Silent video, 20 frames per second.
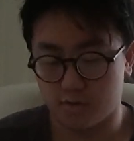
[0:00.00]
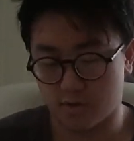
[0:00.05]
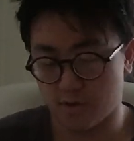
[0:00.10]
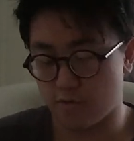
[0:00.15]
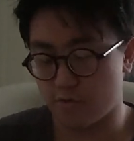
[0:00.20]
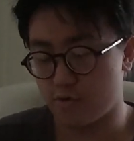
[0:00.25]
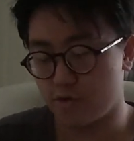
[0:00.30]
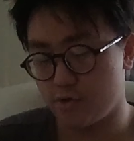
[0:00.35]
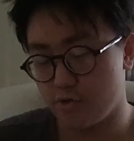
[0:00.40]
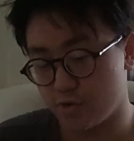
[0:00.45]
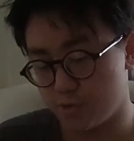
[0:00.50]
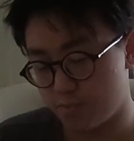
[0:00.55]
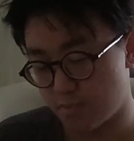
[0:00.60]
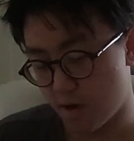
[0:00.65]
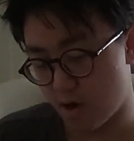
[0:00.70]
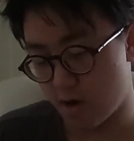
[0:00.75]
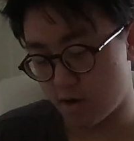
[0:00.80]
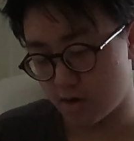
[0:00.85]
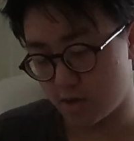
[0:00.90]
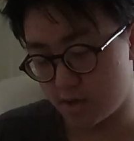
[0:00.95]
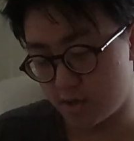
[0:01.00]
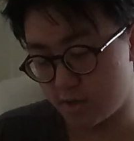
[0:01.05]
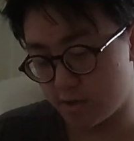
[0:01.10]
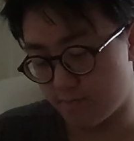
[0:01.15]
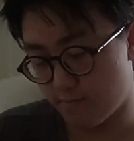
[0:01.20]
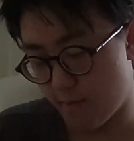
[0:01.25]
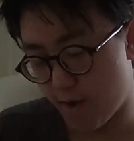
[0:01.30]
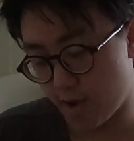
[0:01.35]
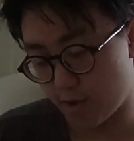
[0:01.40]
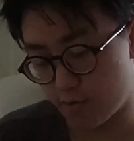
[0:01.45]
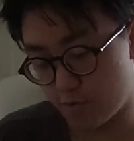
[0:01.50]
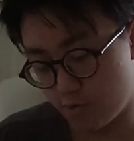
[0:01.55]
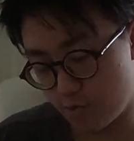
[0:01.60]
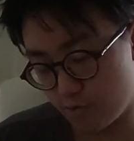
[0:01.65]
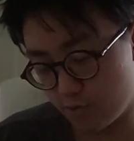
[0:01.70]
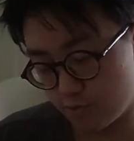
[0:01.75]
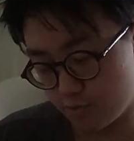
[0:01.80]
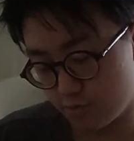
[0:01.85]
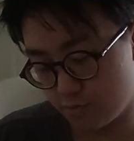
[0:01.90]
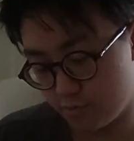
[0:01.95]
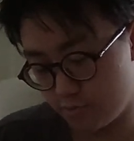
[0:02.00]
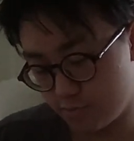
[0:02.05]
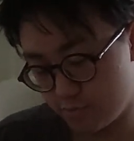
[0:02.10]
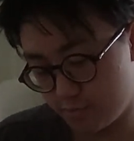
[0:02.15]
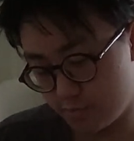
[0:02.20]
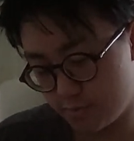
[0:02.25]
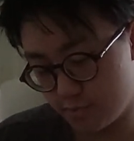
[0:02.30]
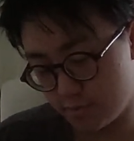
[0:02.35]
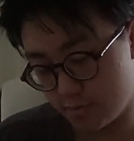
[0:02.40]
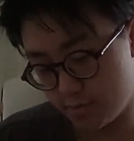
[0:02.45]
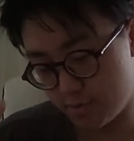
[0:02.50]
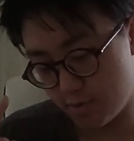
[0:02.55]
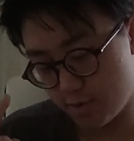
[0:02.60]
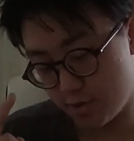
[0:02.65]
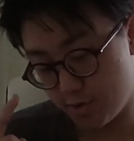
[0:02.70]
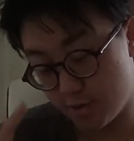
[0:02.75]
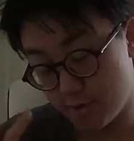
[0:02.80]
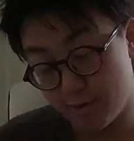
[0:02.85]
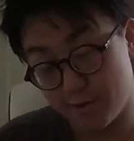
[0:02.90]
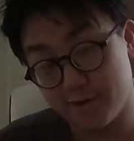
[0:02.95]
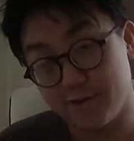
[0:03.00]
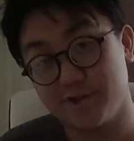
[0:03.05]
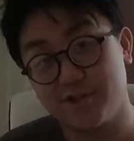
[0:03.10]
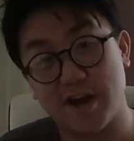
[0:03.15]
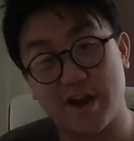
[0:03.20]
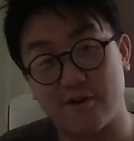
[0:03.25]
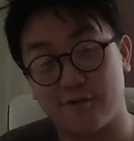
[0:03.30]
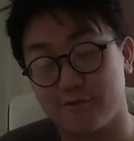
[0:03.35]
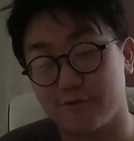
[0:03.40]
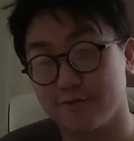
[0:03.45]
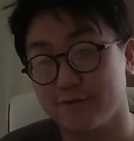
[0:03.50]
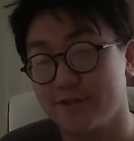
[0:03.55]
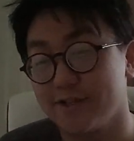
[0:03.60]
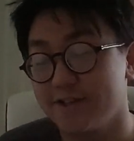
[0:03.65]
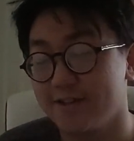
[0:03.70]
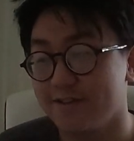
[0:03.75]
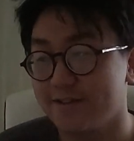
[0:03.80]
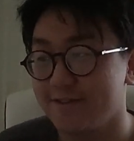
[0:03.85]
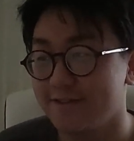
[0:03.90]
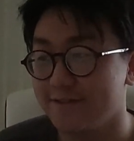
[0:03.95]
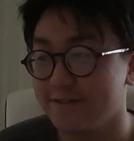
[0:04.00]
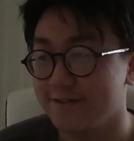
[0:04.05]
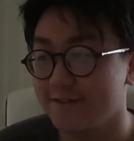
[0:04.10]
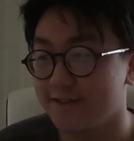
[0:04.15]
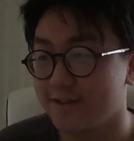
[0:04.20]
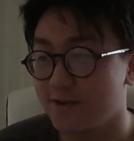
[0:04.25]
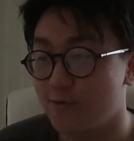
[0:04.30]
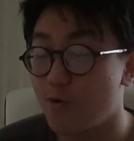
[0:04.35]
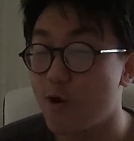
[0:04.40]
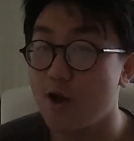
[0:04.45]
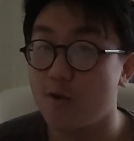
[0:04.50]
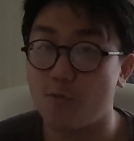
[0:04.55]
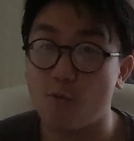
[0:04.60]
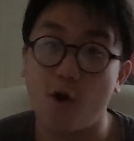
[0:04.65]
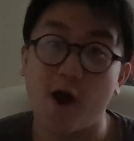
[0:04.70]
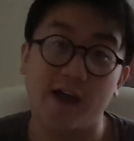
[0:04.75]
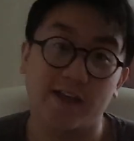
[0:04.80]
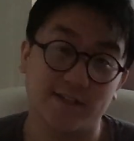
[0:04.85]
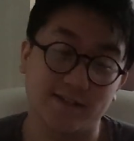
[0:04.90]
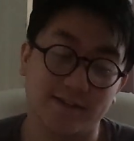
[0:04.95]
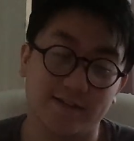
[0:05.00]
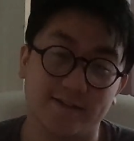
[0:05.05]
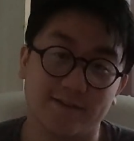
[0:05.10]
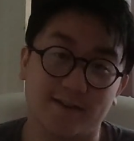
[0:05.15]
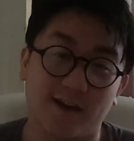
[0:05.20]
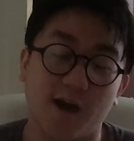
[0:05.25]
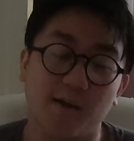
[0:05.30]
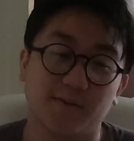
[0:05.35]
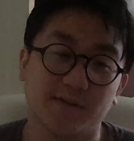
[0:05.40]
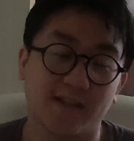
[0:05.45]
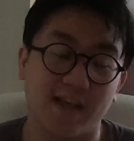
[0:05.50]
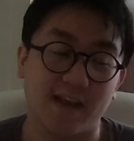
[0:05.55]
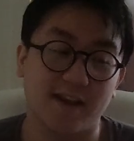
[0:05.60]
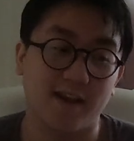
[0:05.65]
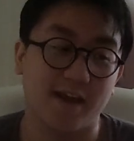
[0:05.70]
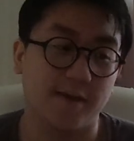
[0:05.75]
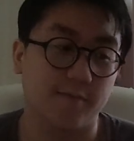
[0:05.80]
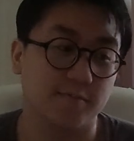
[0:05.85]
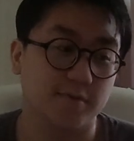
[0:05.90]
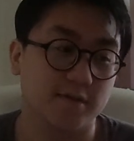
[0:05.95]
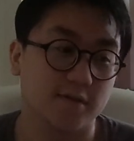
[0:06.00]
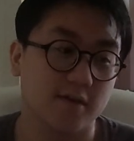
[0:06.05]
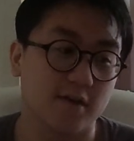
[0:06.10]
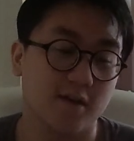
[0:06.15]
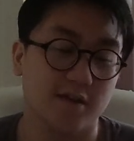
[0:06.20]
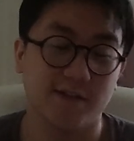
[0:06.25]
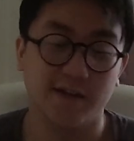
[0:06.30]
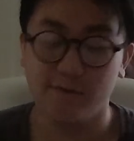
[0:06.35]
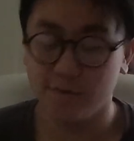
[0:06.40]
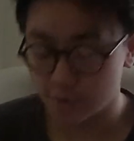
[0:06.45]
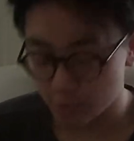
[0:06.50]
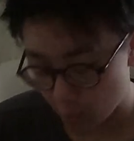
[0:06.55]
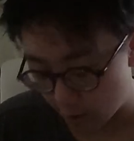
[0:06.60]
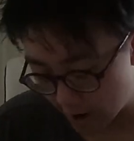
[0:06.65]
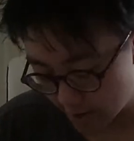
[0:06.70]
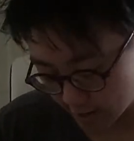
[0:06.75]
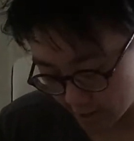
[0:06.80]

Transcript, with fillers: I already used Mark, Michael, Gerald, quite white upstate names. Gerald's quite a